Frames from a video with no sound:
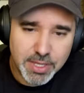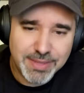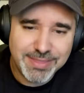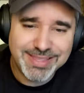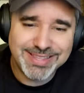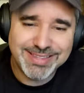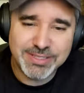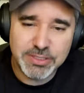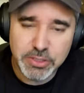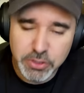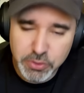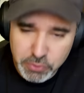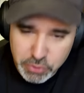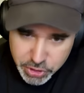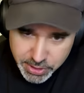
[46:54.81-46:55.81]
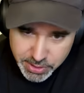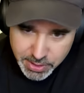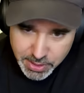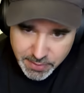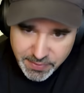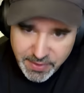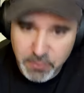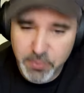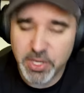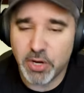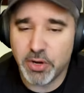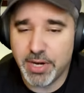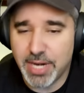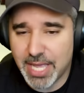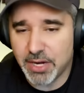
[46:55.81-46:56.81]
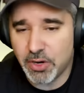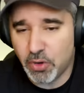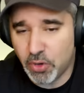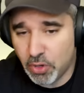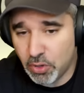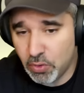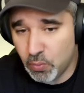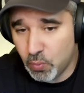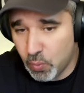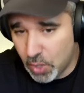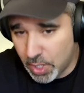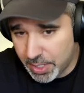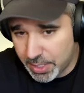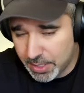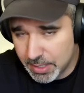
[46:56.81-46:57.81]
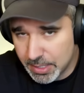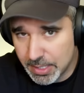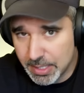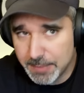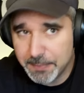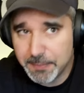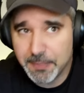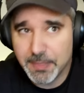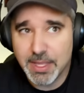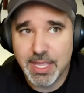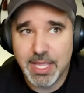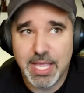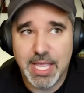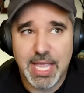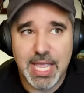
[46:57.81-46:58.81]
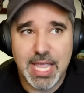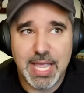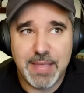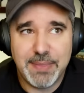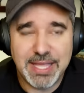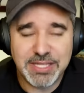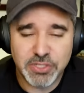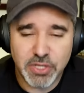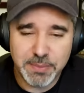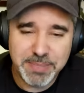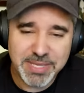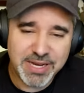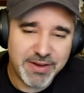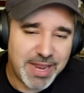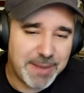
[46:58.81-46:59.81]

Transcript: and the delusion that we are not all one and that's been an